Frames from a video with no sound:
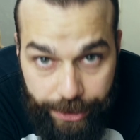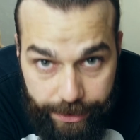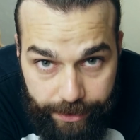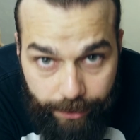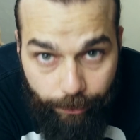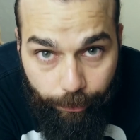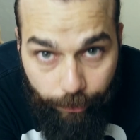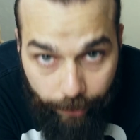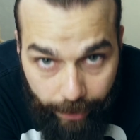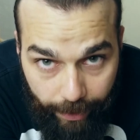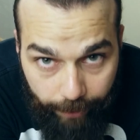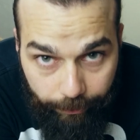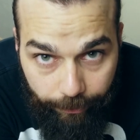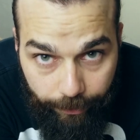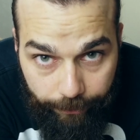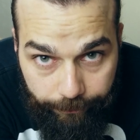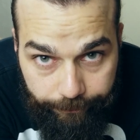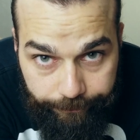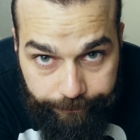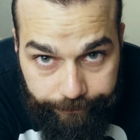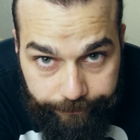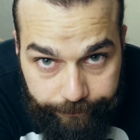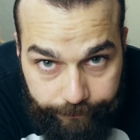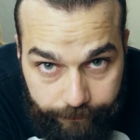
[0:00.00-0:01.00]
is a problem.
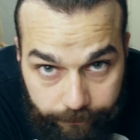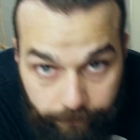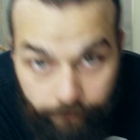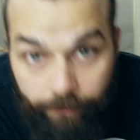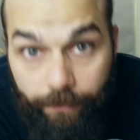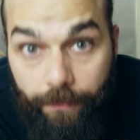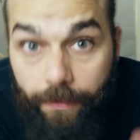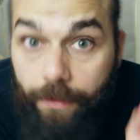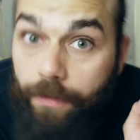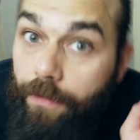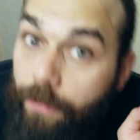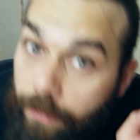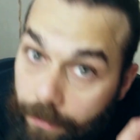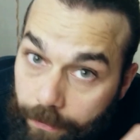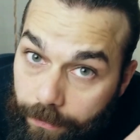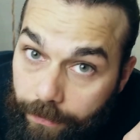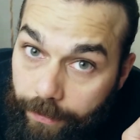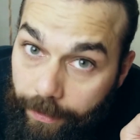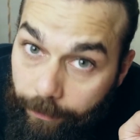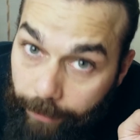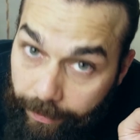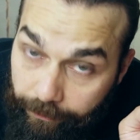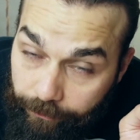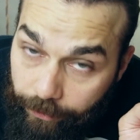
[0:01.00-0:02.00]

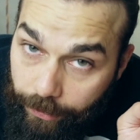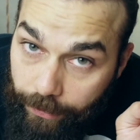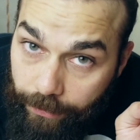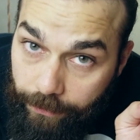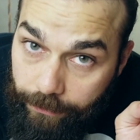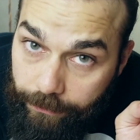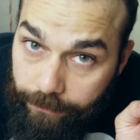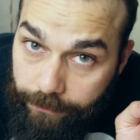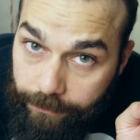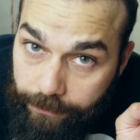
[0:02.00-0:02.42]
However,